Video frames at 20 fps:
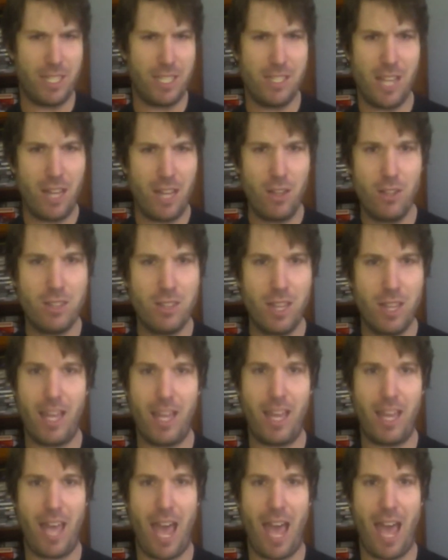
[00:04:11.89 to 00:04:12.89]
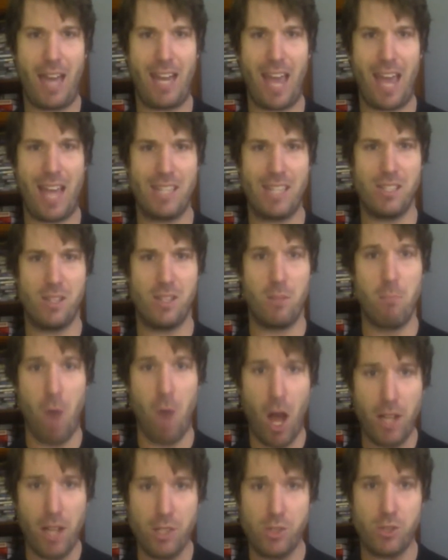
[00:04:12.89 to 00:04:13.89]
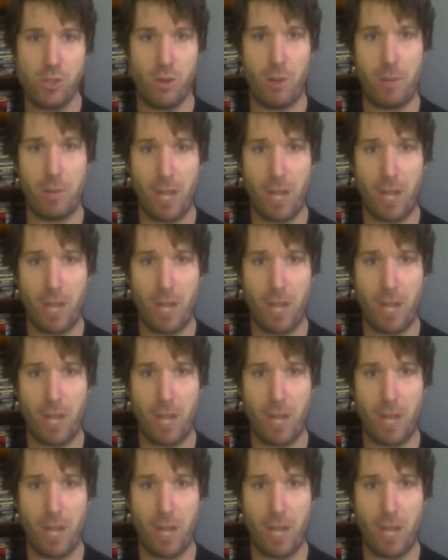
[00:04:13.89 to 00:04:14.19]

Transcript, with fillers: He's not looked at as the monster.